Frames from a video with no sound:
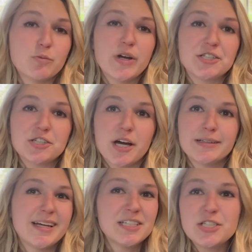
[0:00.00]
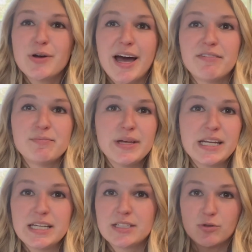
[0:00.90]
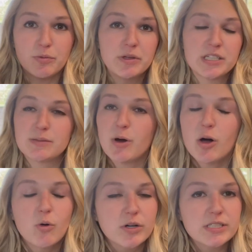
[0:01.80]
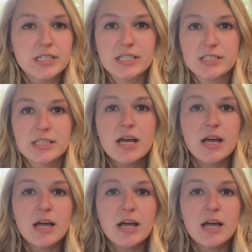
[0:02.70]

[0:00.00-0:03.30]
which unless you have minis or really small horses